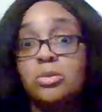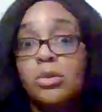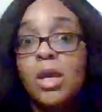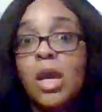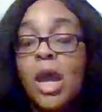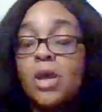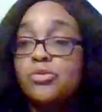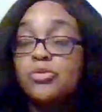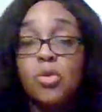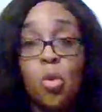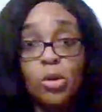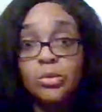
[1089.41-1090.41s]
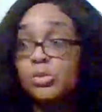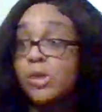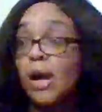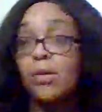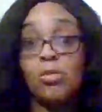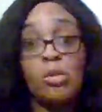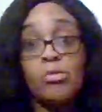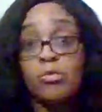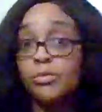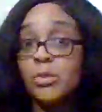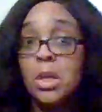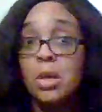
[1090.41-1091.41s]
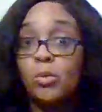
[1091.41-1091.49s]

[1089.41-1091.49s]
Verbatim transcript: And you're going through that growth